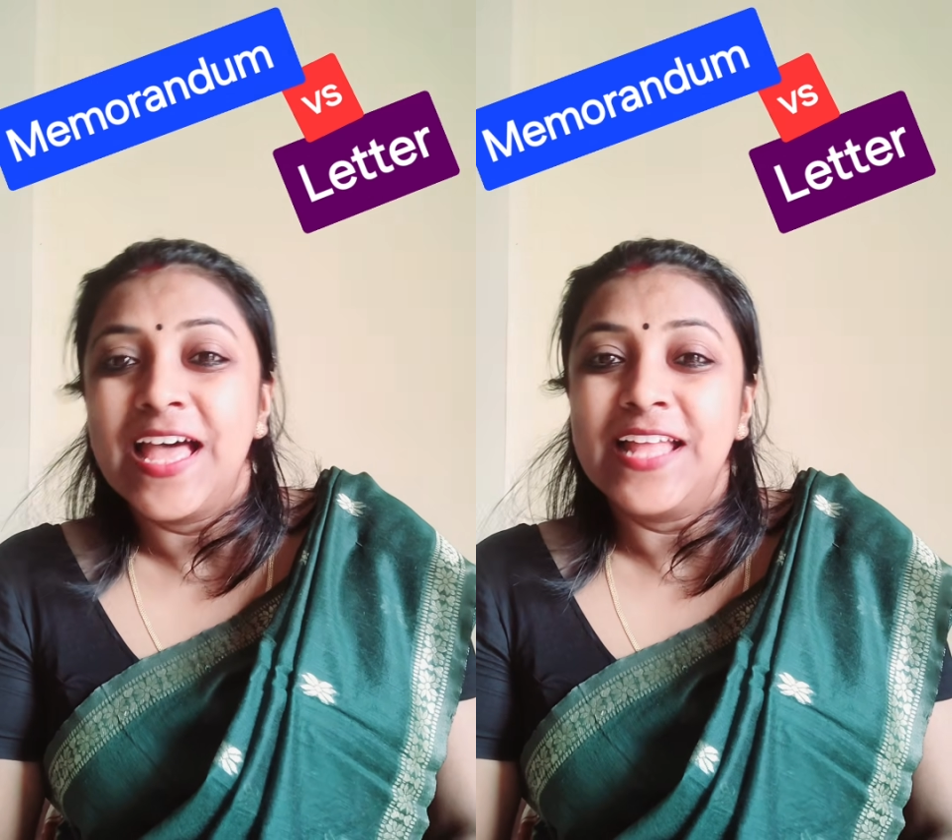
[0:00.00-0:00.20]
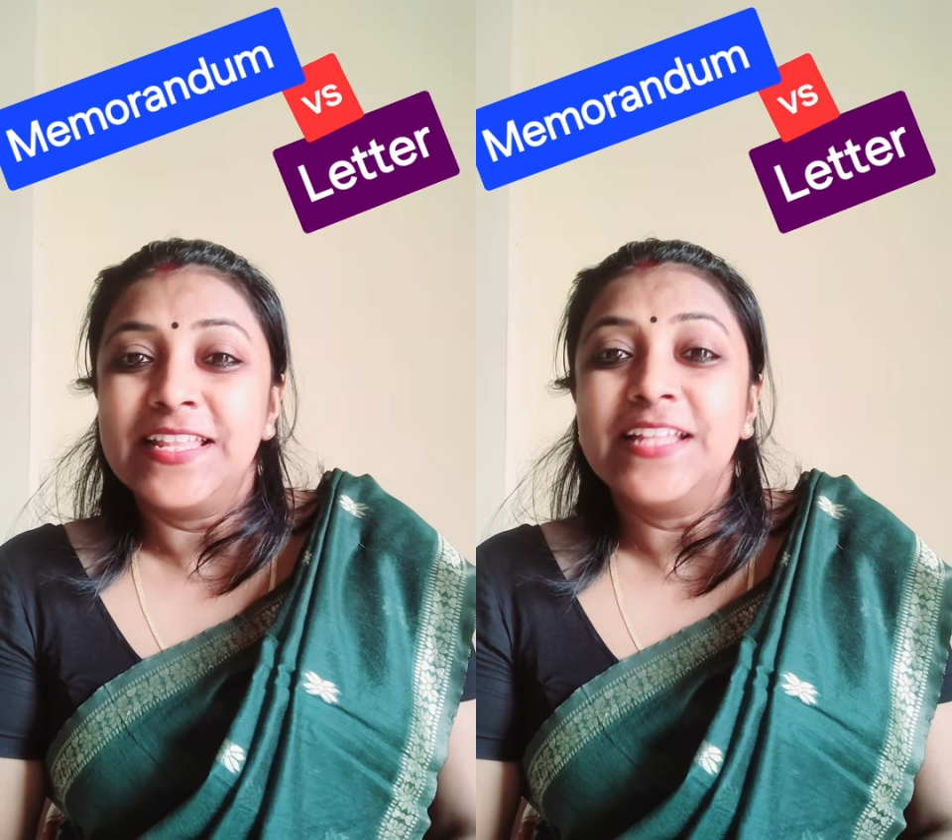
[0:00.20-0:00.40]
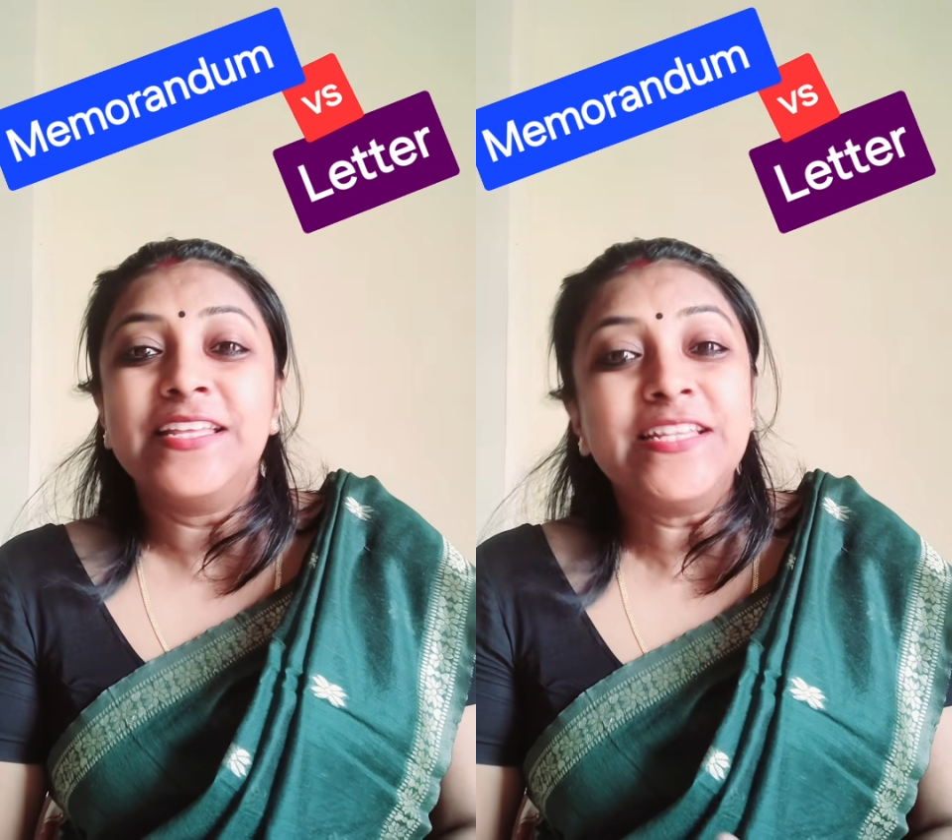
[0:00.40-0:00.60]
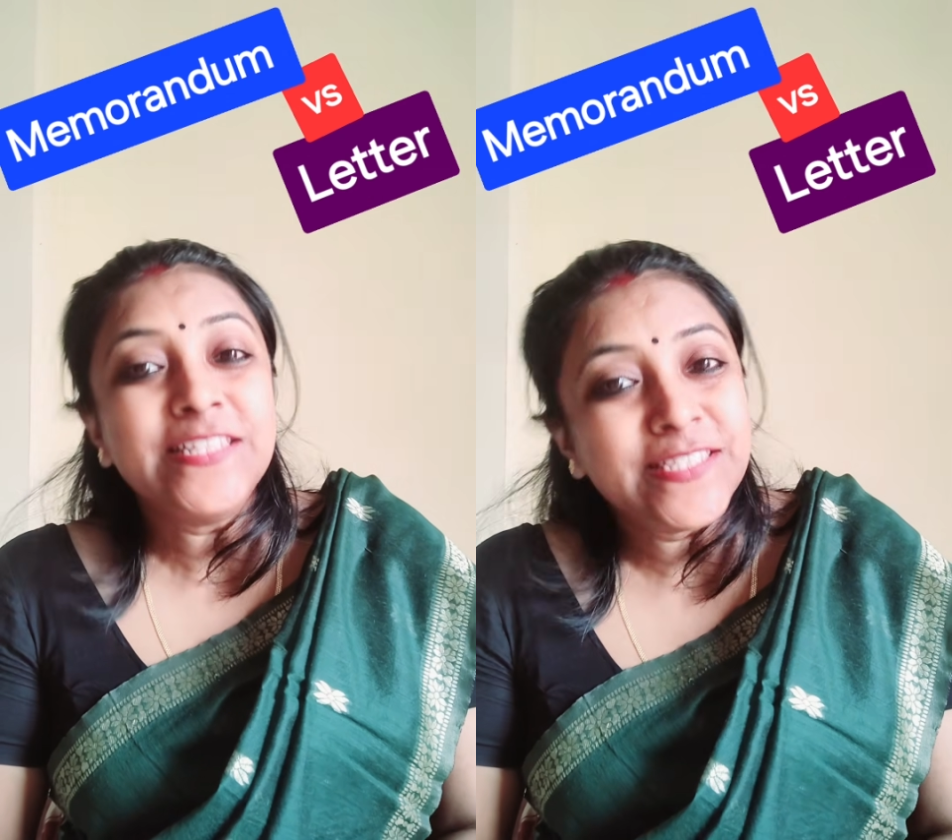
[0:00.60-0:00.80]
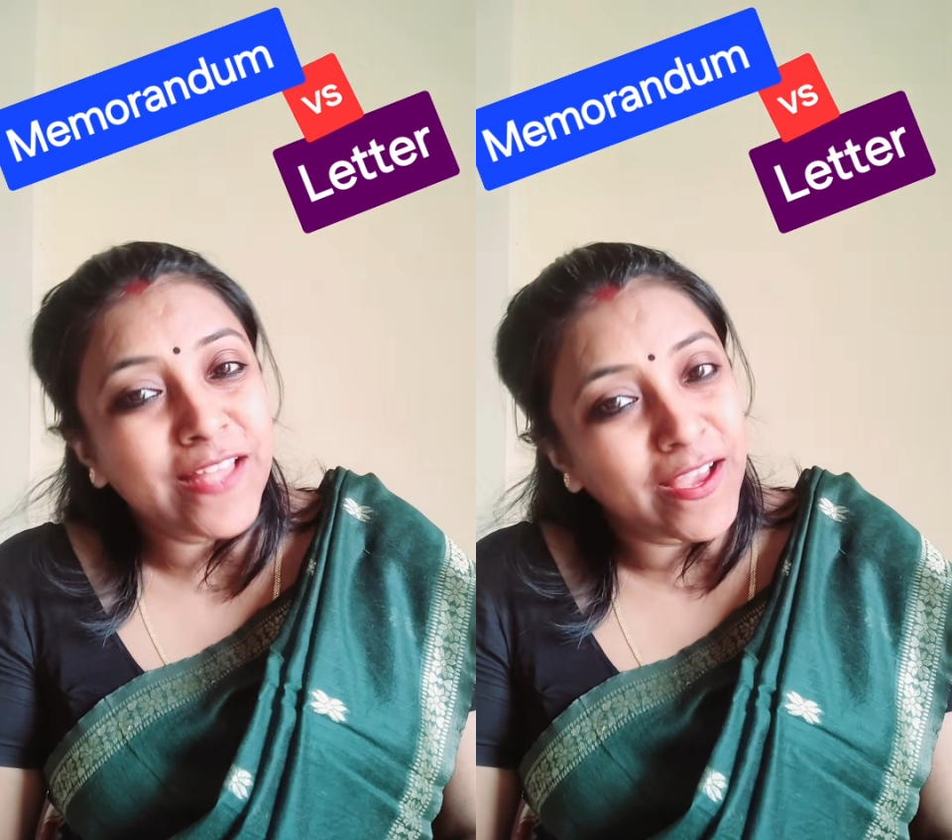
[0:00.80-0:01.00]
and then the
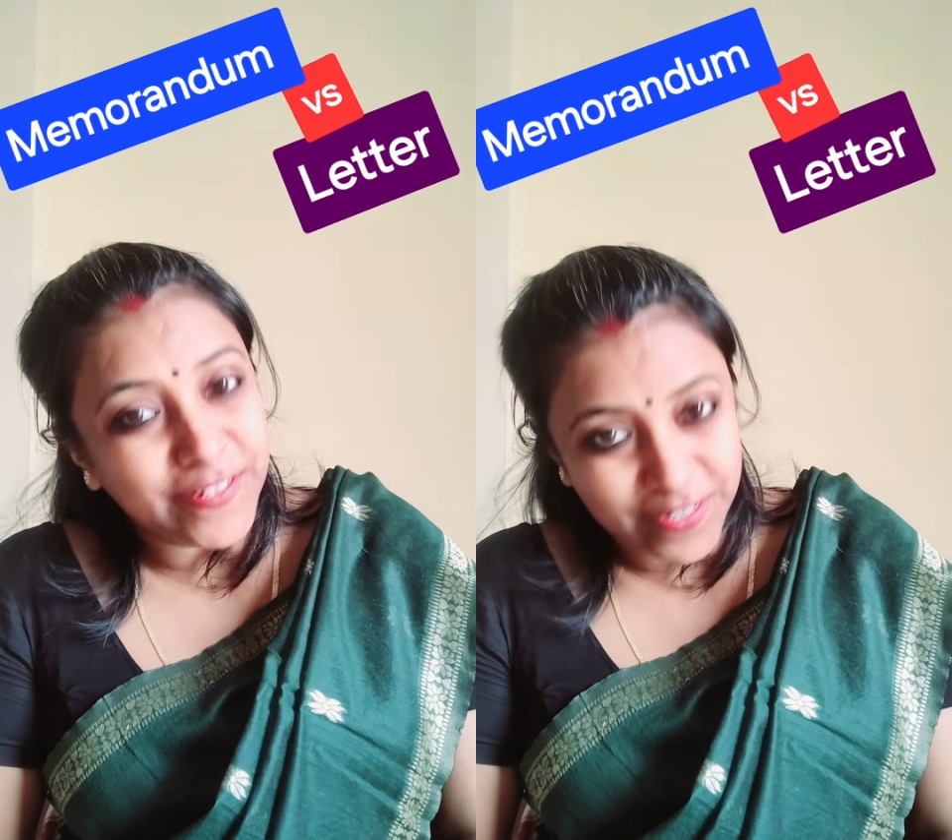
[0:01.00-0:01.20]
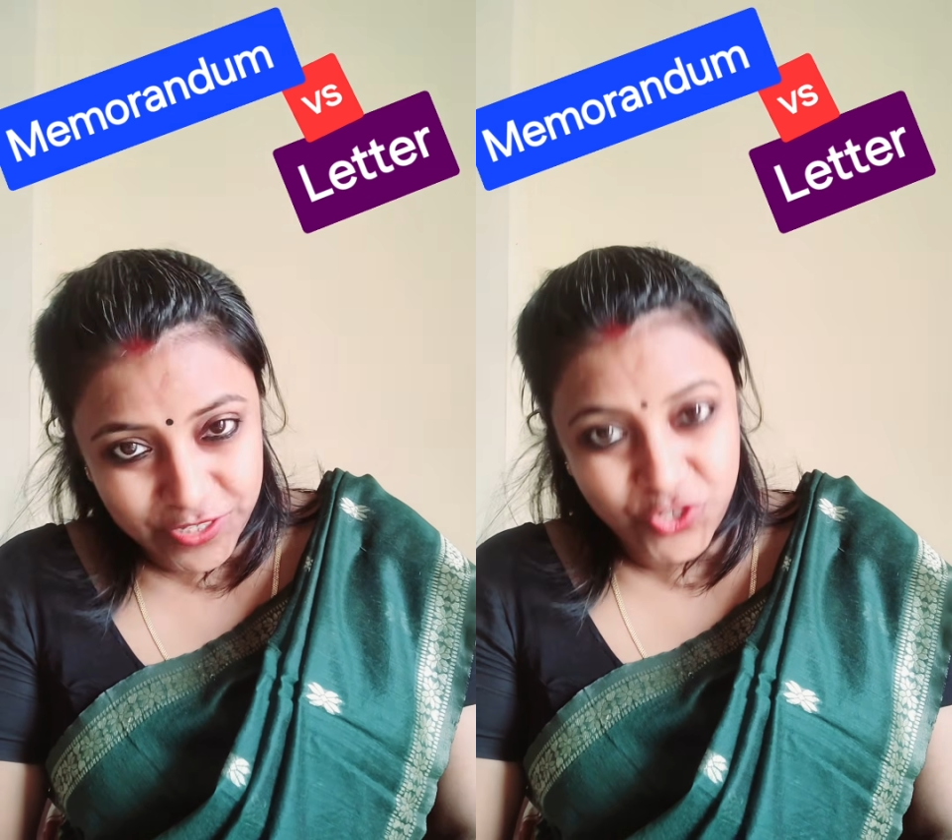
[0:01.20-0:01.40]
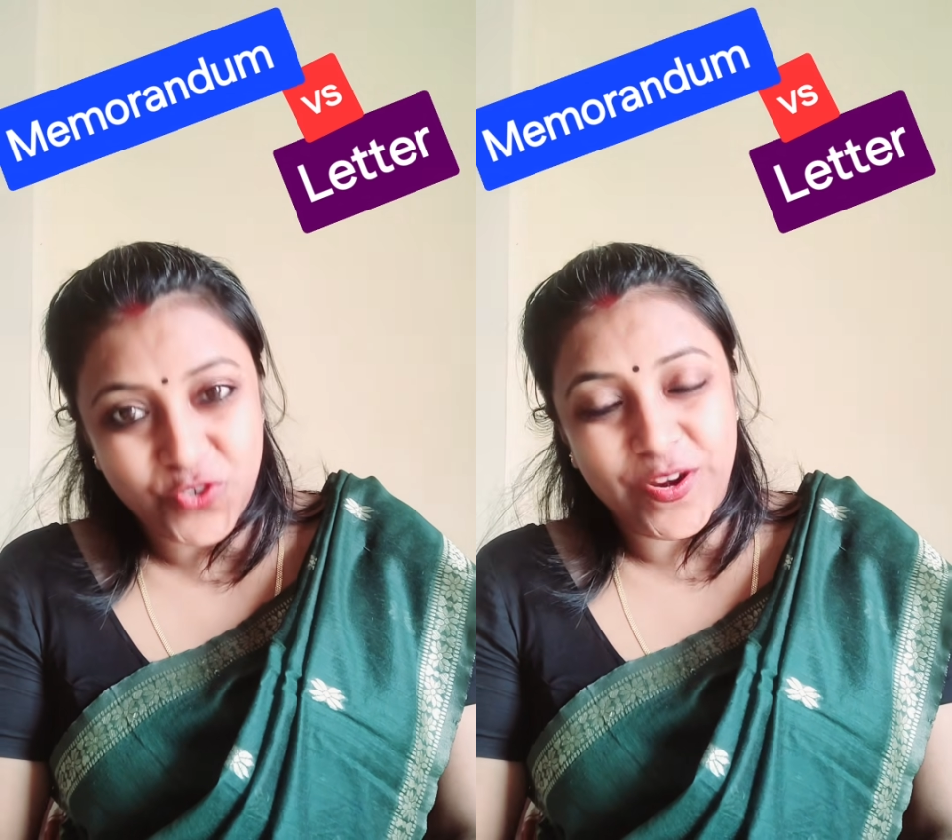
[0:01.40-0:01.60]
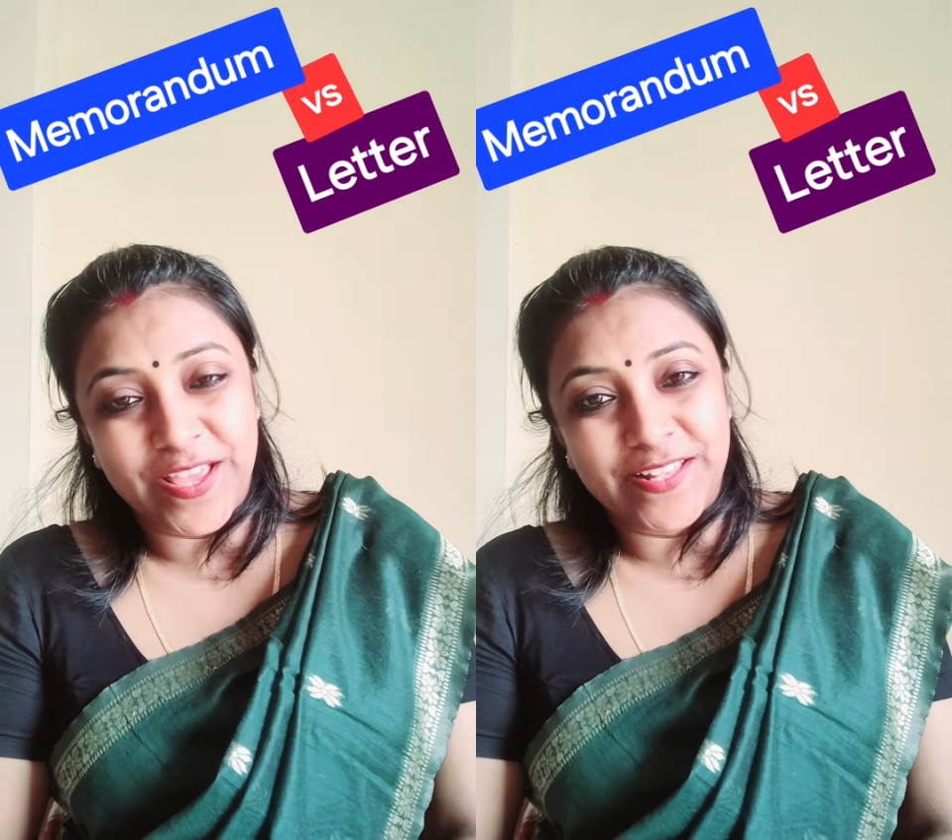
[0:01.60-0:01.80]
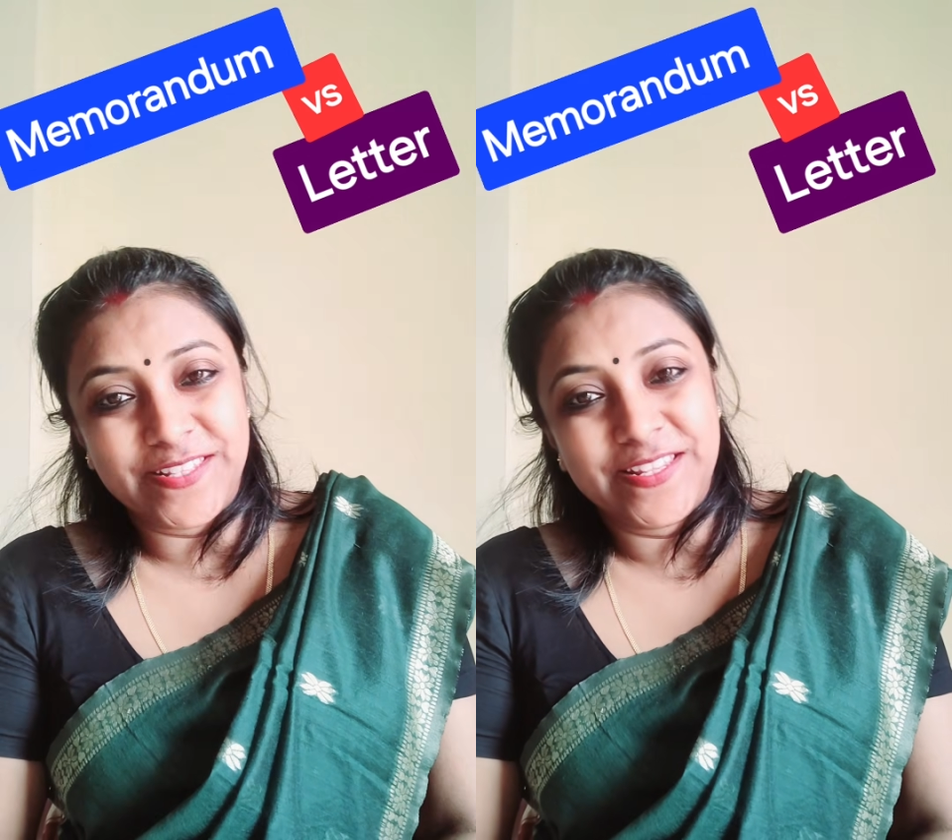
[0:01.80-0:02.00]
inside
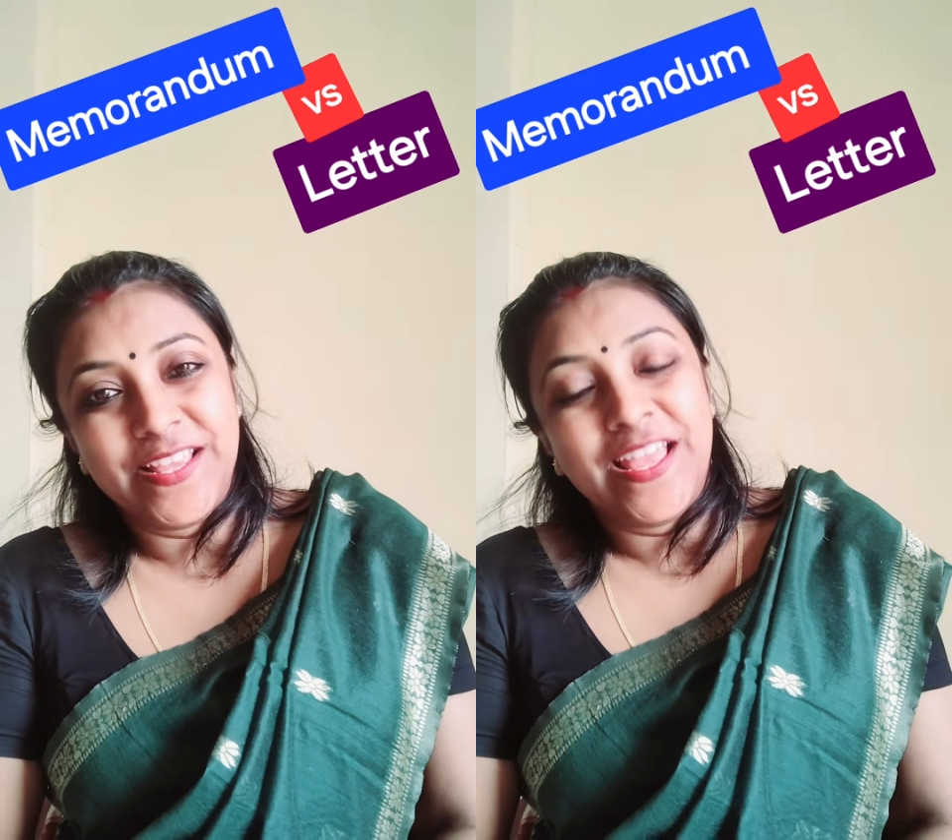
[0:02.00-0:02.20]
address,